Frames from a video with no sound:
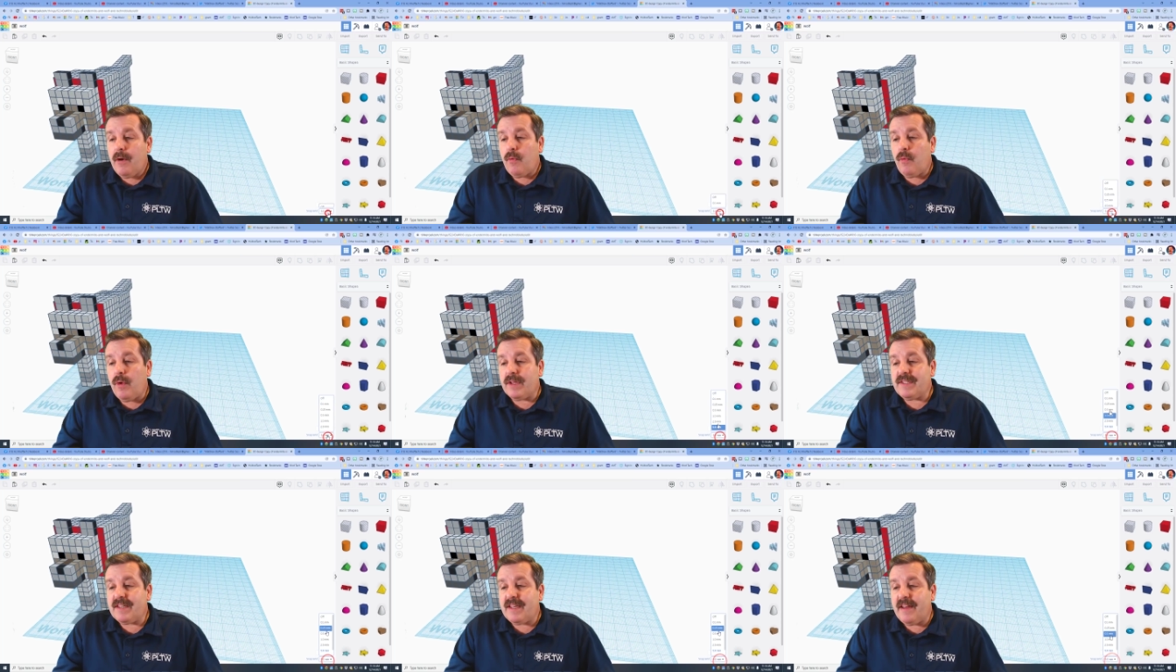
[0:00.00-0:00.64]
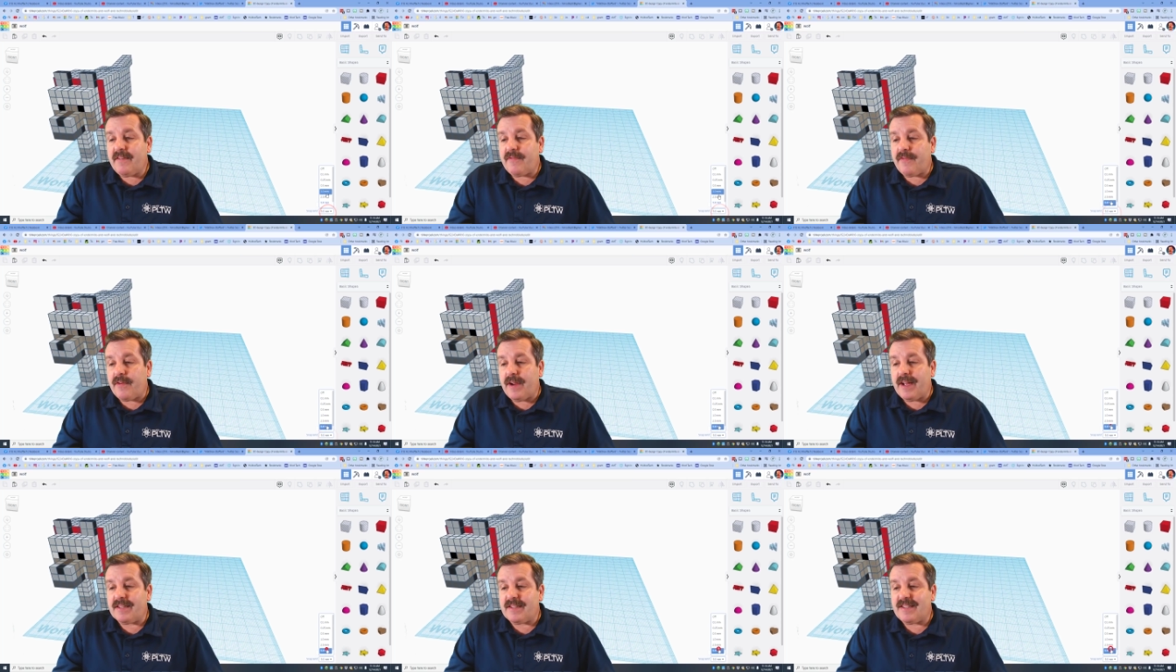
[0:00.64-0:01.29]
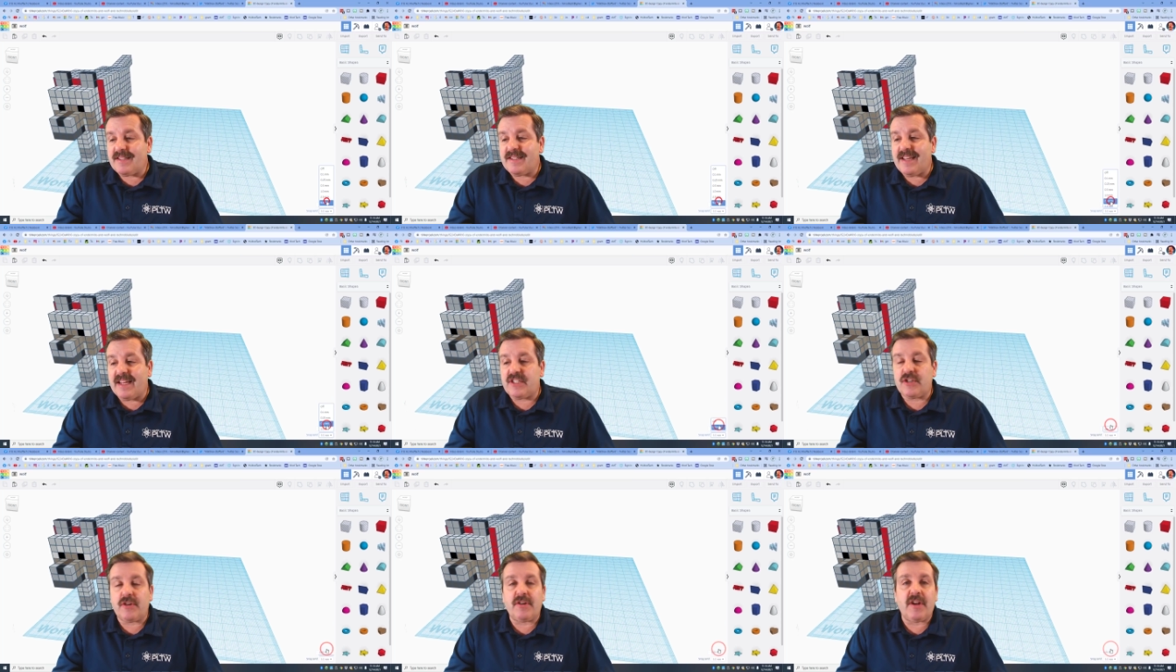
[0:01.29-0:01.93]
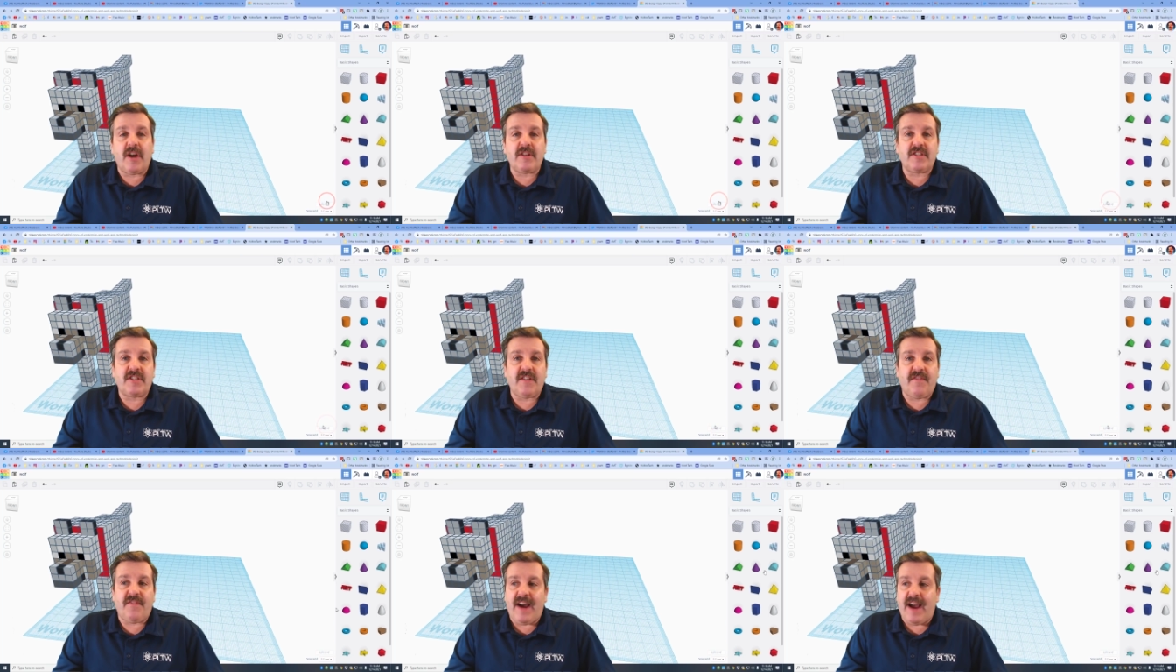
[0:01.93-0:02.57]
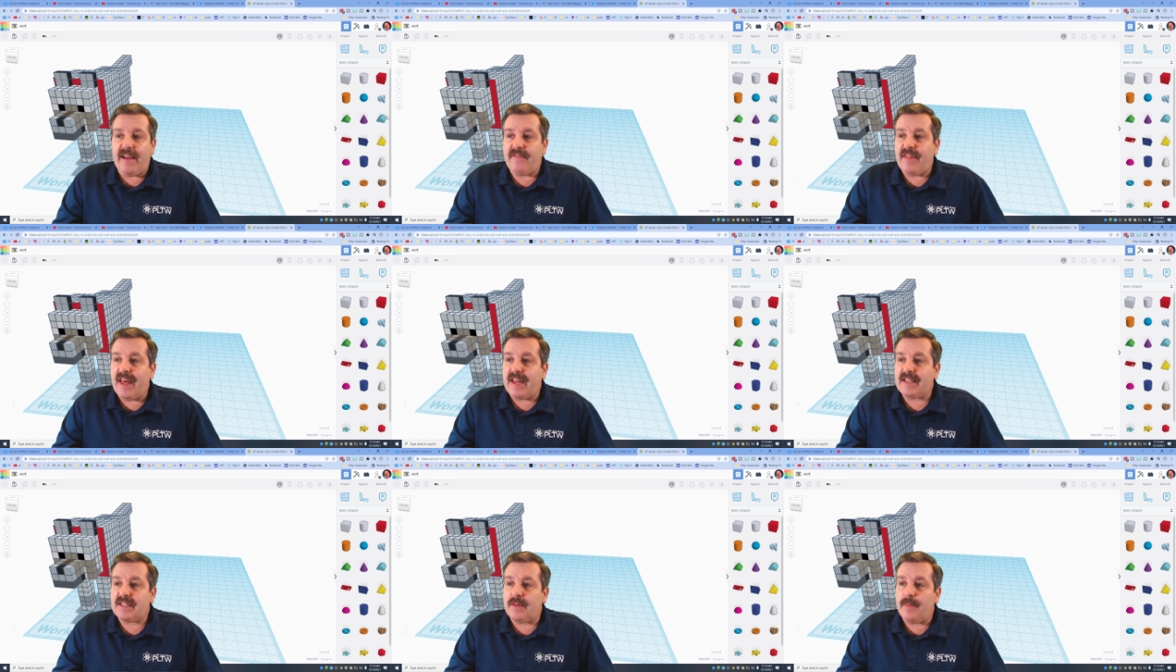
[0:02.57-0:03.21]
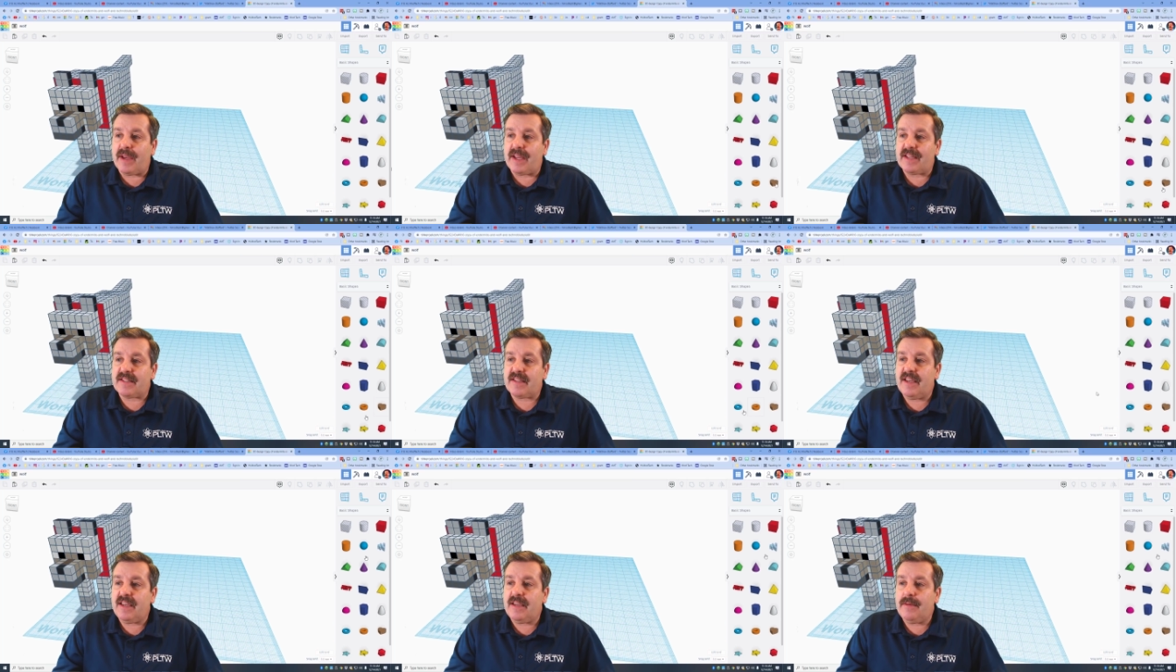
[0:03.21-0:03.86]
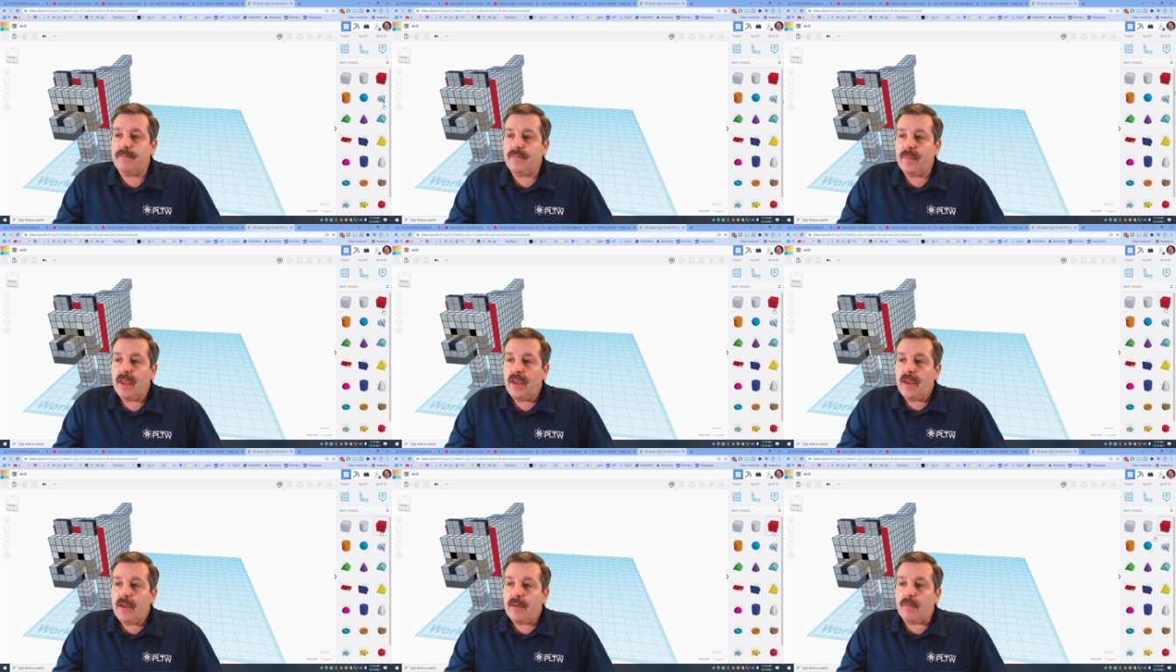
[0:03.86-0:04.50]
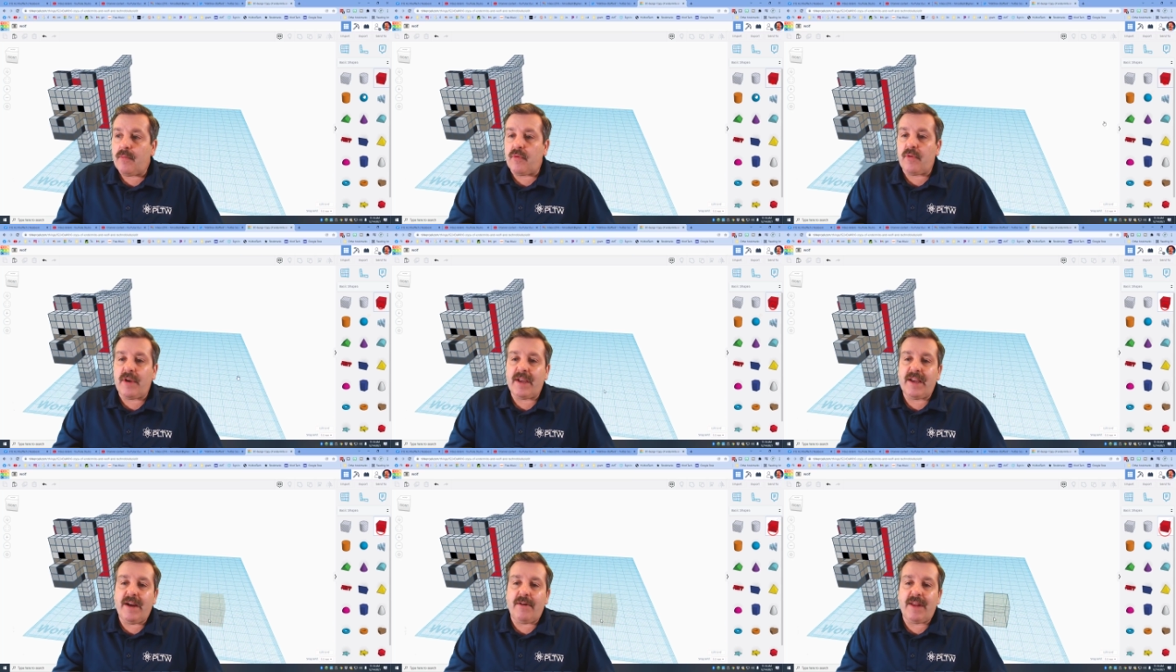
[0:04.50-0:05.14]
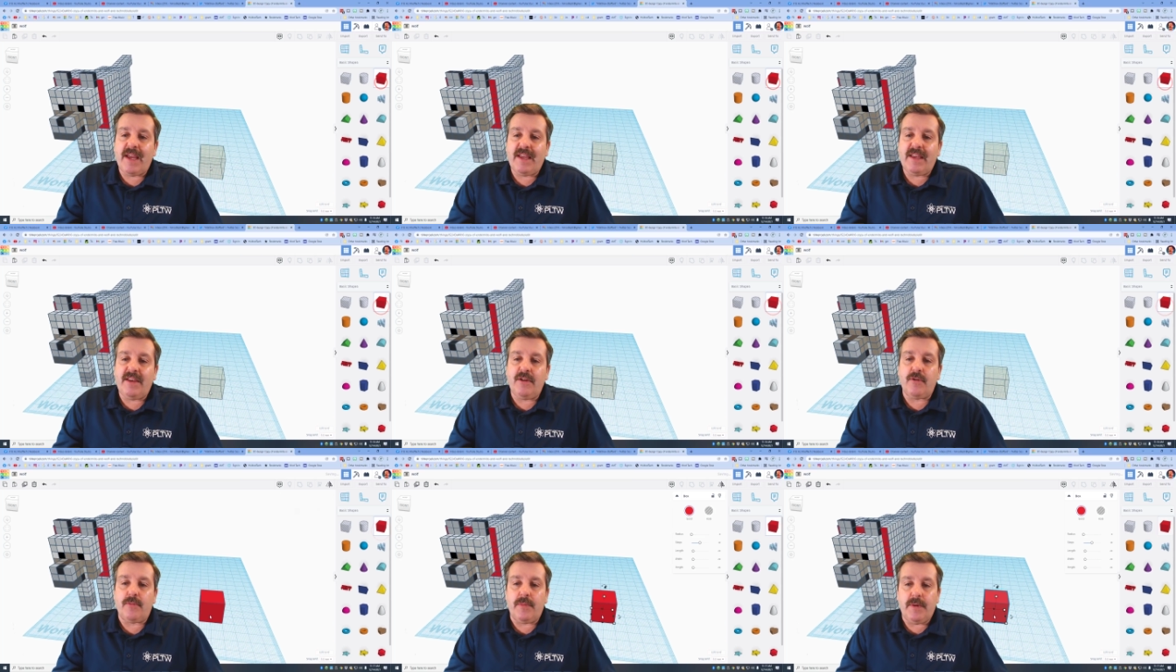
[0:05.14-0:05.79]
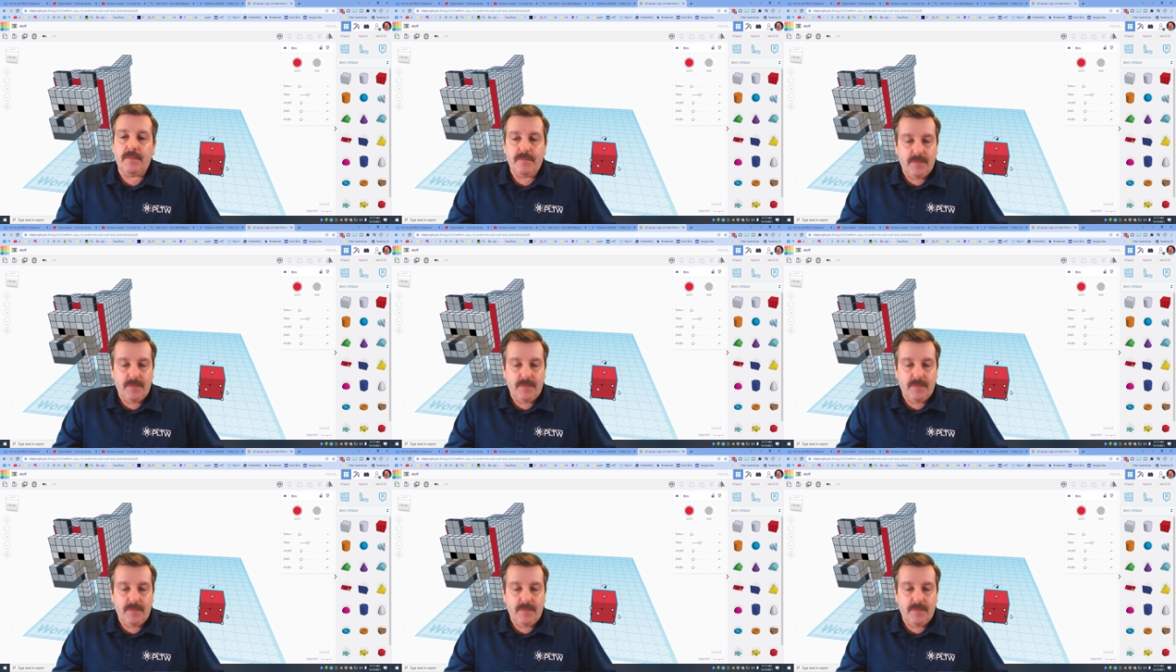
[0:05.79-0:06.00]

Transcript: Once again, friends, set your nudge to five. That is the biggest key. Bring out a cube.